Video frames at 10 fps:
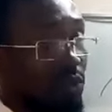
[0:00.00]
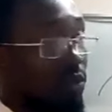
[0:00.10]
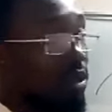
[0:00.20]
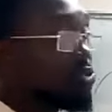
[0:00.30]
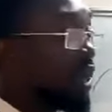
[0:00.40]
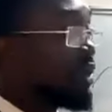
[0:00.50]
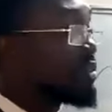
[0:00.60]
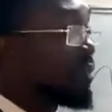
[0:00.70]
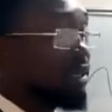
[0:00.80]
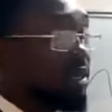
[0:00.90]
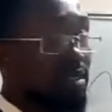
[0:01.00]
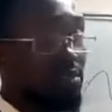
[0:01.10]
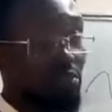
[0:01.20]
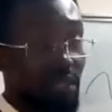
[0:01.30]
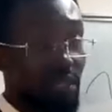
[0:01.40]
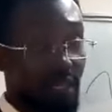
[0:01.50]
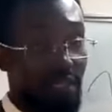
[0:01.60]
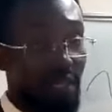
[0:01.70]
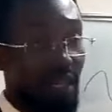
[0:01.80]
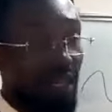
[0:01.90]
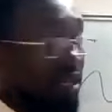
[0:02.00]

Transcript: What drives the market is traders.